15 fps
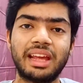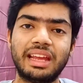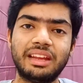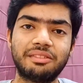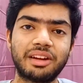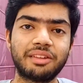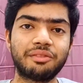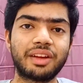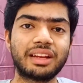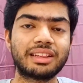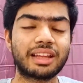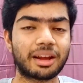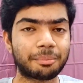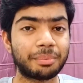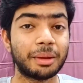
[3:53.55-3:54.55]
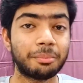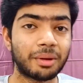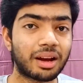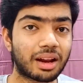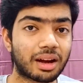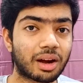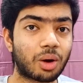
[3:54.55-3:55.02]
Even when there are
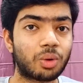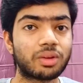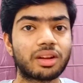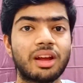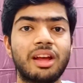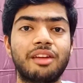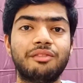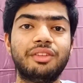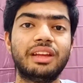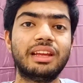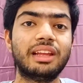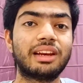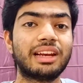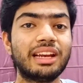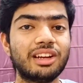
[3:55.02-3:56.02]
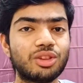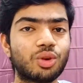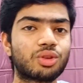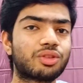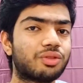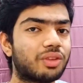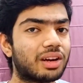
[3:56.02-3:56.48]
people around, we read
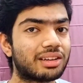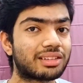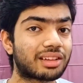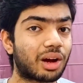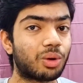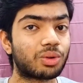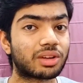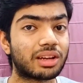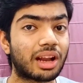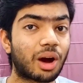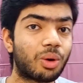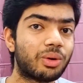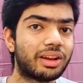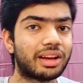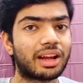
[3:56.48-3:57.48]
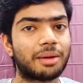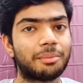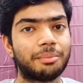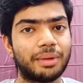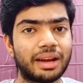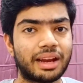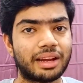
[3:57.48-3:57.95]
those words out loud in our
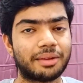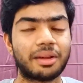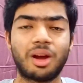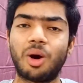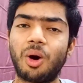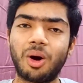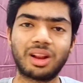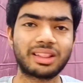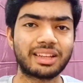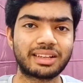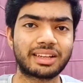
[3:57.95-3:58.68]
brain all the